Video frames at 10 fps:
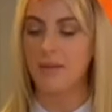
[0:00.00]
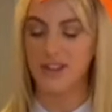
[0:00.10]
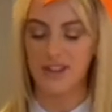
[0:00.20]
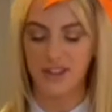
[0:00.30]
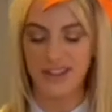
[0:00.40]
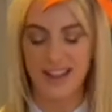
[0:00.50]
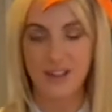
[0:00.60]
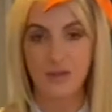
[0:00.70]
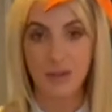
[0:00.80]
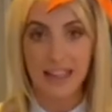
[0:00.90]
This just adds
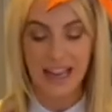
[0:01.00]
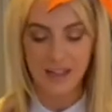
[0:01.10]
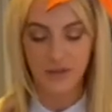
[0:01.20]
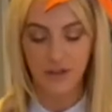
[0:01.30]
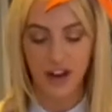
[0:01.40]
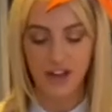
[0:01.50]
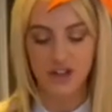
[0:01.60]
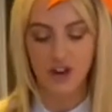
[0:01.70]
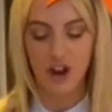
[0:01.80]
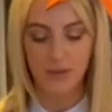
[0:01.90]
a really nice fresh
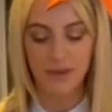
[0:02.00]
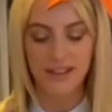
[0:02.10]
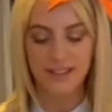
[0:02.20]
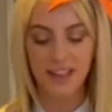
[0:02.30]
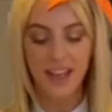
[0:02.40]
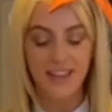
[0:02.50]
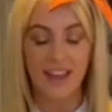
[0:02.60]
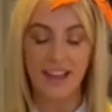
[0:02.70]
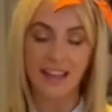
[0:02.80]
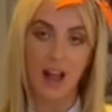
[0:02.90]
sharpness
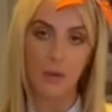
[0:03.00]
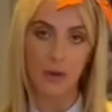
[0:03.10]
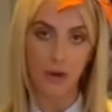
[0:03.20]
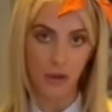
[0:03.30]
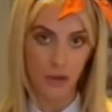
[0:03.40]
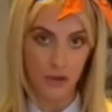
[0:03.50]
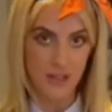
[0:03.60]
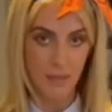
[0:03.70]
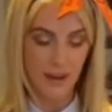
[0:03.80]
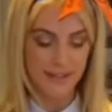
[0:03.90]
that can help cut through the
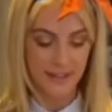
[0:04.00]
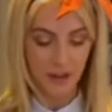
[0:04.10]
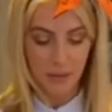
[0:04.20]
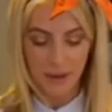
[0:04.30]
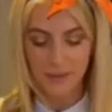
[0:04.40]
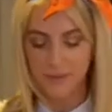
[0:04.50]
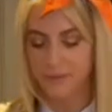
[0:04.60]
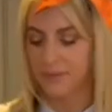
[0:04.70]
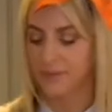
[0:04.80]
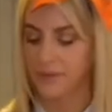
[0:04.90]
spice a little bit.
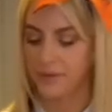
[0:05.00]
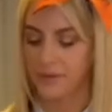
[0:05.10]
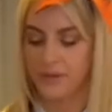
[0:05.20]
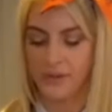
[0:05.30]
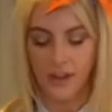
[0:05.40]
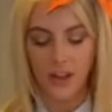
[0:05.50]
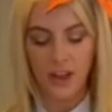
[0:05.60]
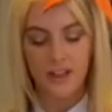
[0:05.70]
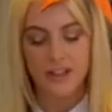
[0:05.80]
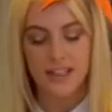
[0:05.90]

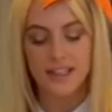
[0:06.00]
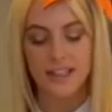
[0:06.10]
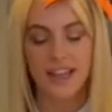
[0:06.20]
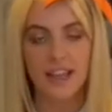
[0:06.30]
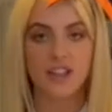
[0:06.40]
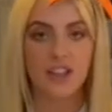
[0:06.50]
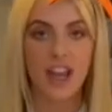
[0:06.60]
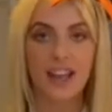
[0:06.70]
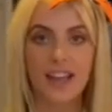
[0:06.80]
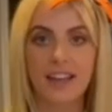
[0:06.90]
Season it,
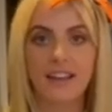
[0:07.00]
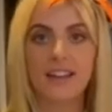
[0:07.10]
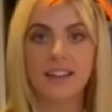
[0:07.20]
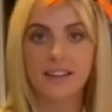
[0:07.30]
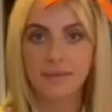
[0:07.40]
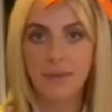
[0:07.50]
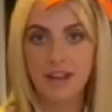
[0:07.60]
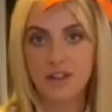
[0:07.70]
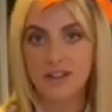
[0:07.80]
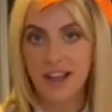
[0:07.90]
check it, make
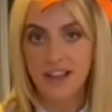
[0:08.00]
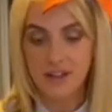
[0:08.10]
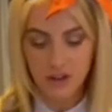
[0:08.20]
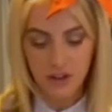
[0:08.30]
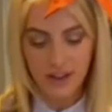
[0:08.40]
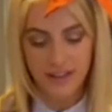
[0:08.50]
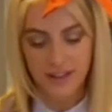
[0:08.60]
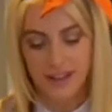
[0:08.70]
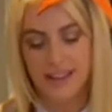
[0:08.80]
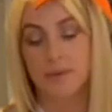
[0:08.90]
sure it tastes good,
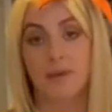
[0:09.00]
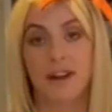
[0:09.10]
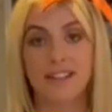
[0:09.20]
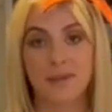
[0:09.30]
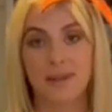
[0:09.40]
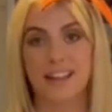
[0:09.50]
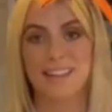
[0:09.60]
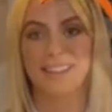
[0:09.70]
and then we're ready to plate.